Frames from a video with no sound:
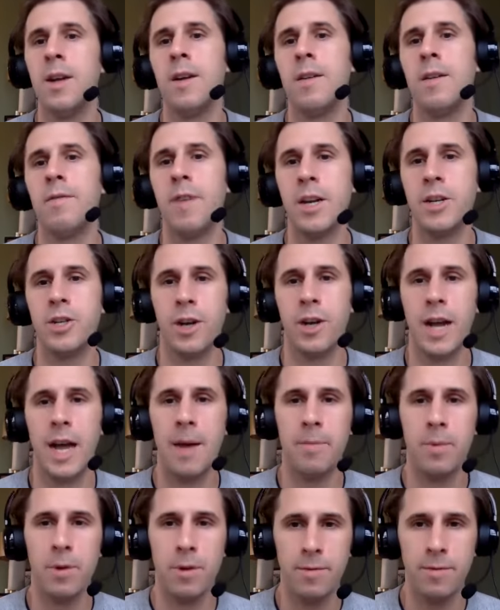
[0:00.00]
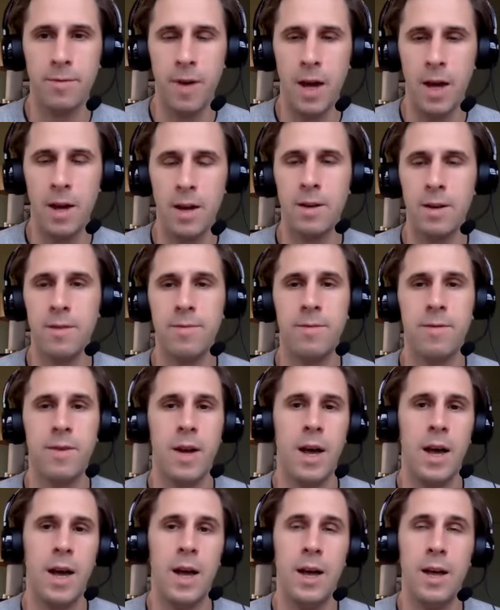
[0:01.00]
venture capital fund
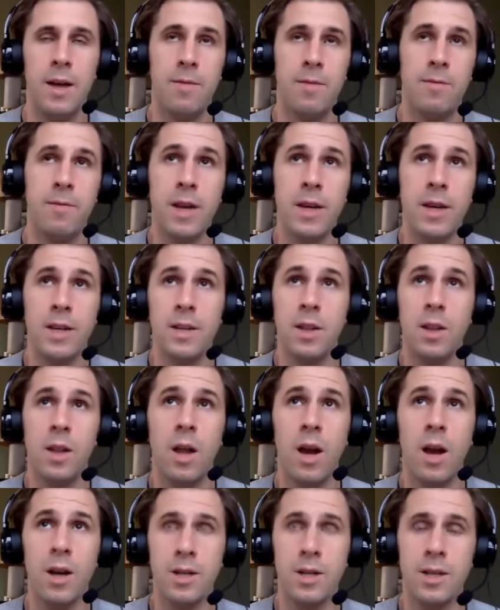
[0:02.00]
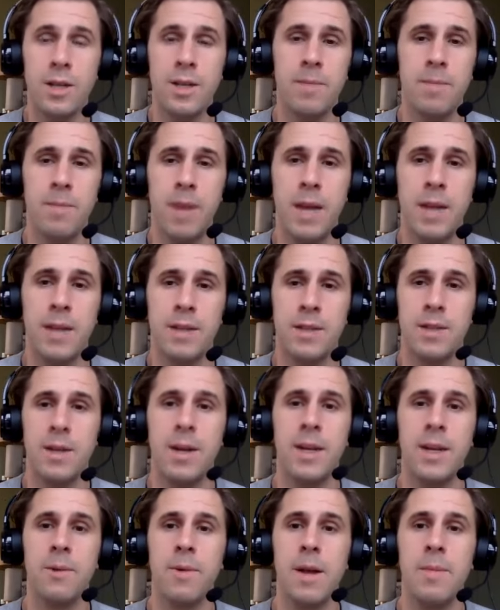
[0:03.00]
funded largely by the
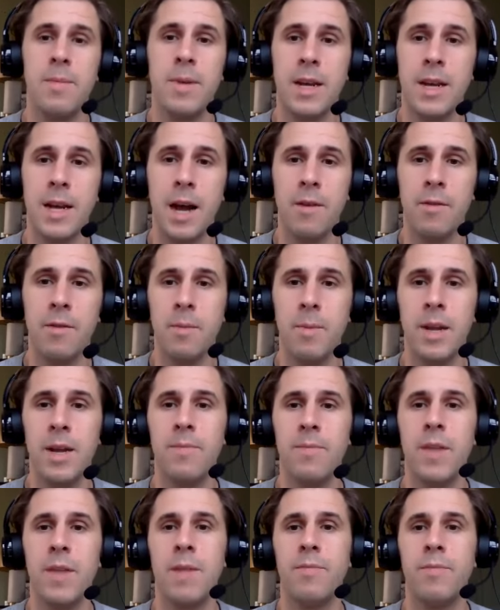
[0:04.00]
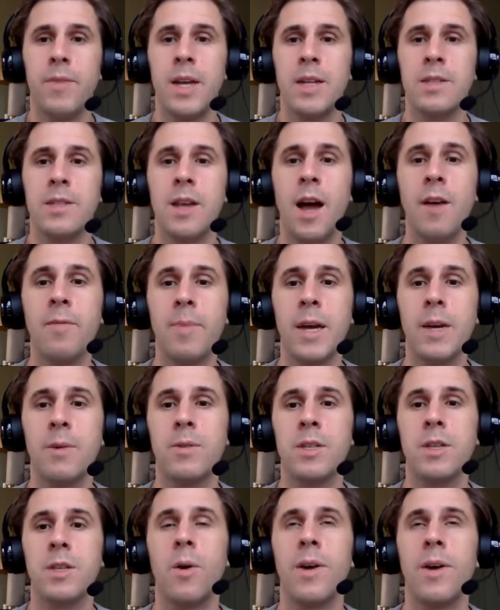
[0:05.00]
Saudi Arabian government. That SoftBank
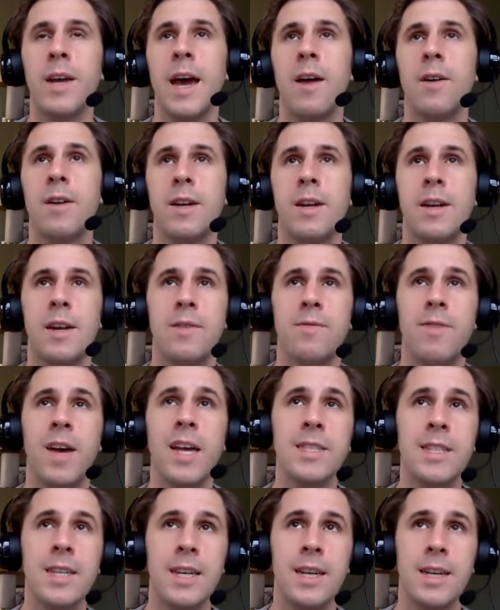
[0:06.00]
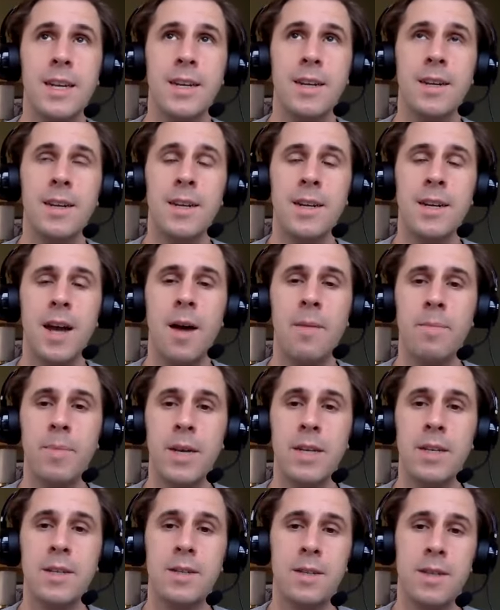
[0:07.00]
was going out and investing in
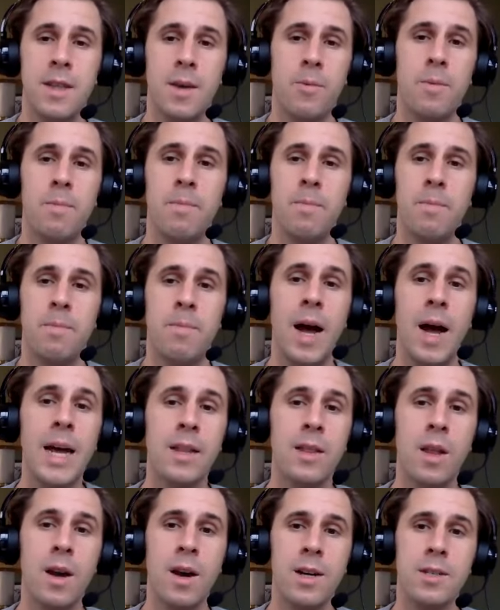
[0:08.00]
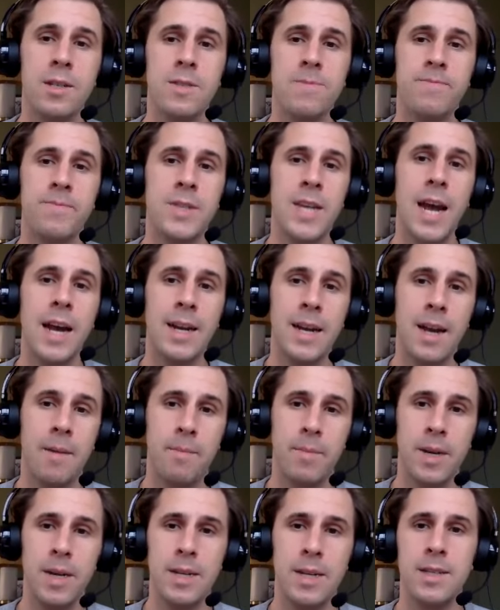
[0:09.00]
companies that were by and large tech
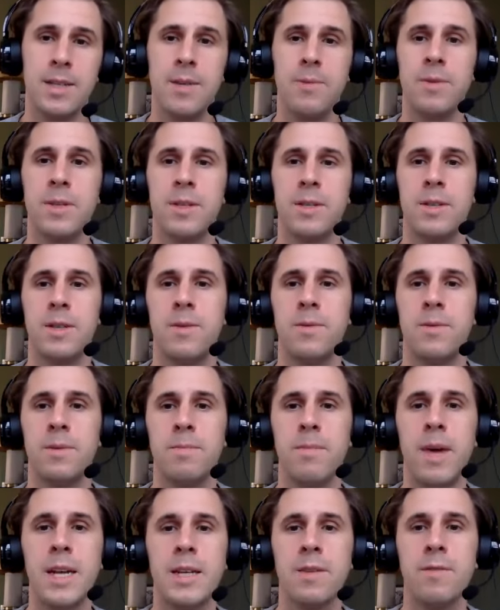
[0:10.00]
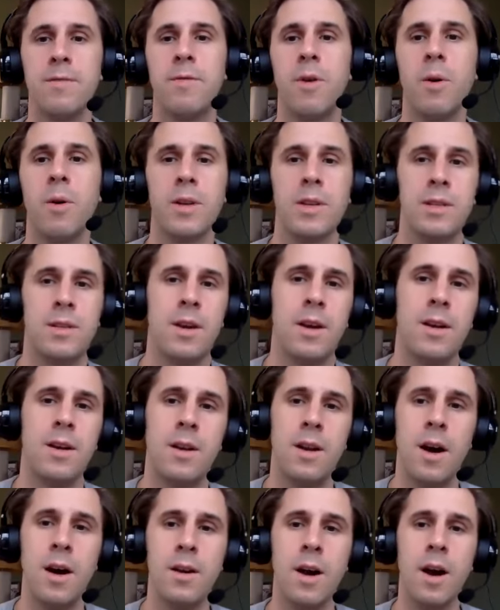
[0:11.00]
companies. It was meant to focus
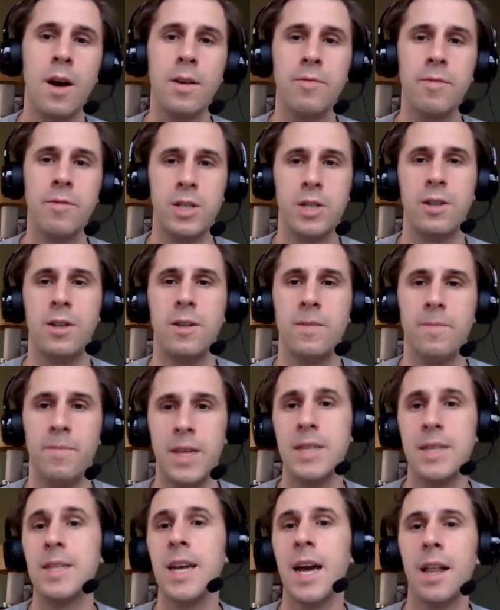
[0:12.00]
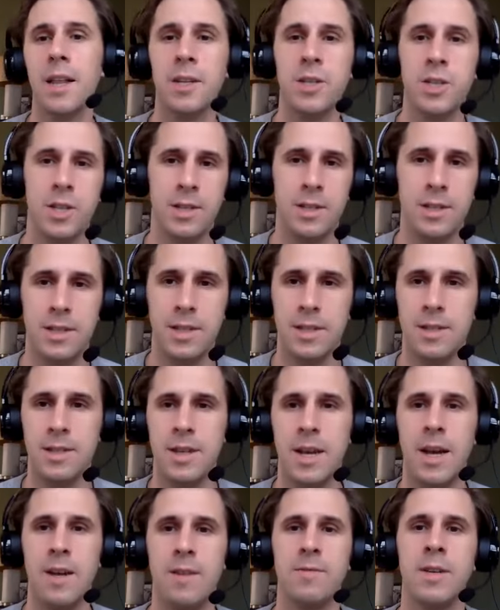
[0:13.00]
on artificial intelligence, is
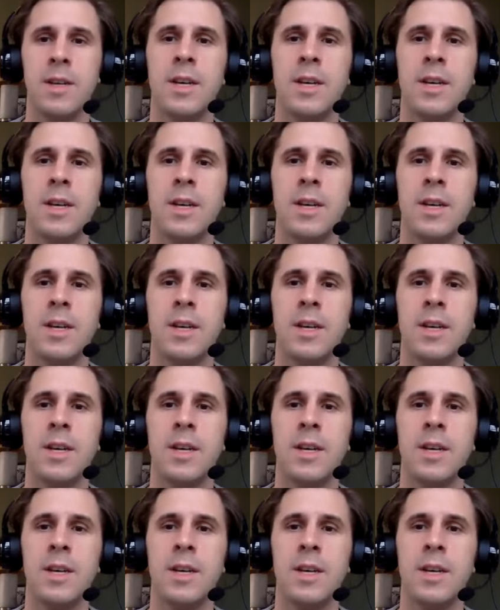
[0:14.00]
kind of